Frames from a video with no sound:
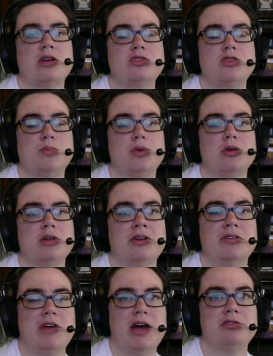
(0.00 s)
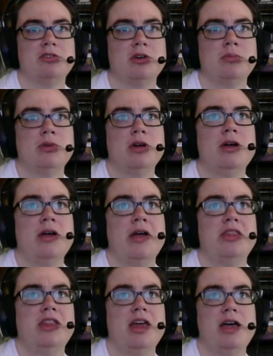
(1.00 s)
superlative adverb,
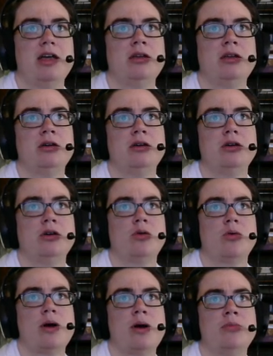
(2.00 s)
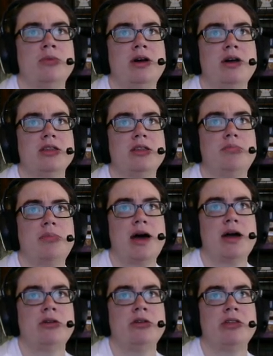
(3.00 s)
than, quam, the
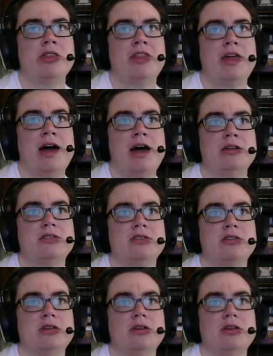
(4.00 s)
battle that,